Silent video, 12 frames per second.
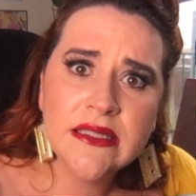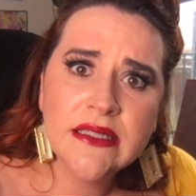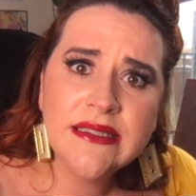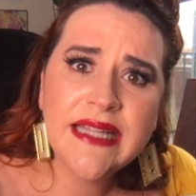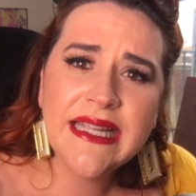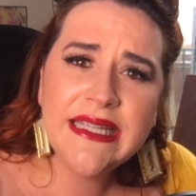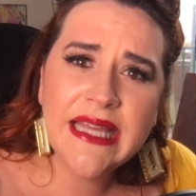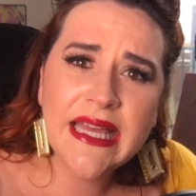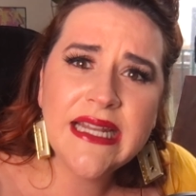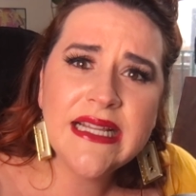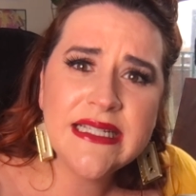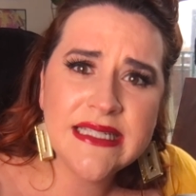They get
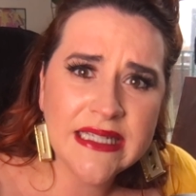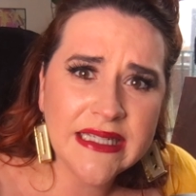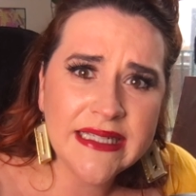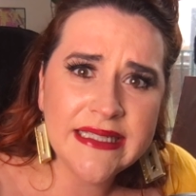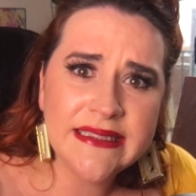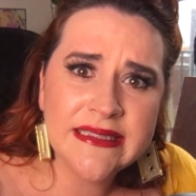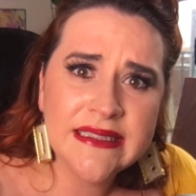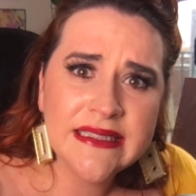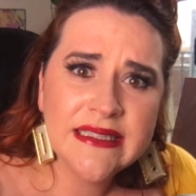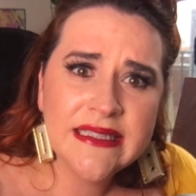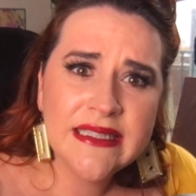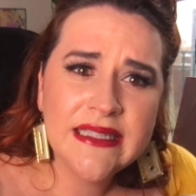it done.
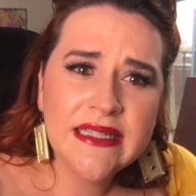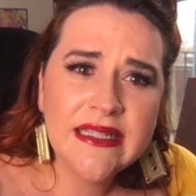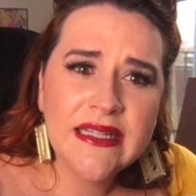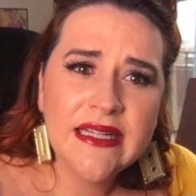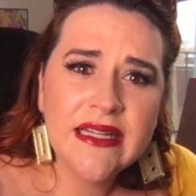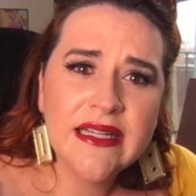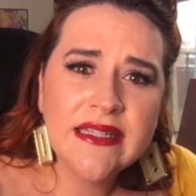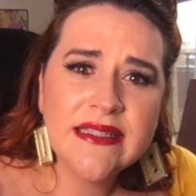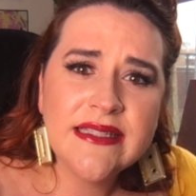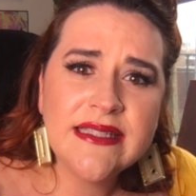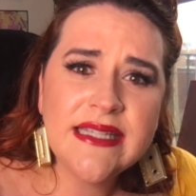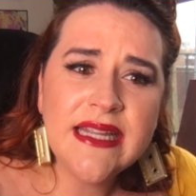
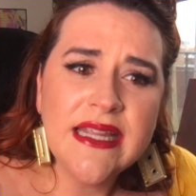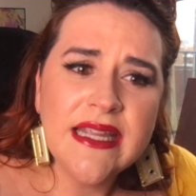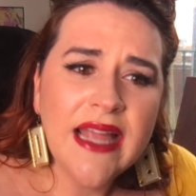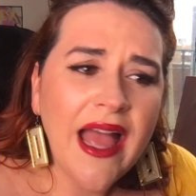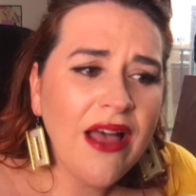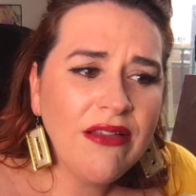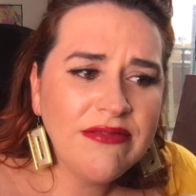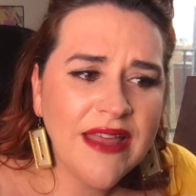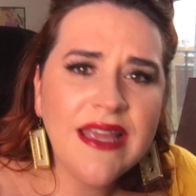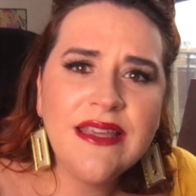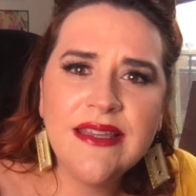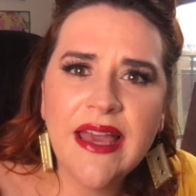See how
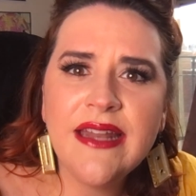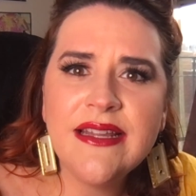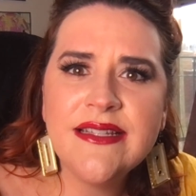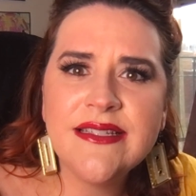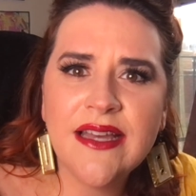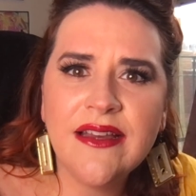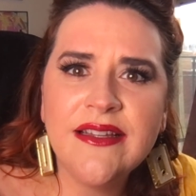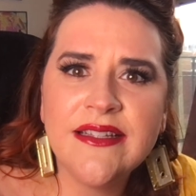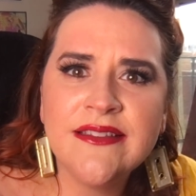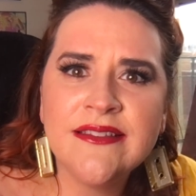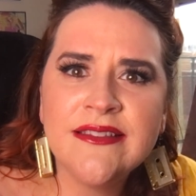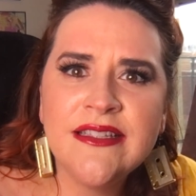they get it done.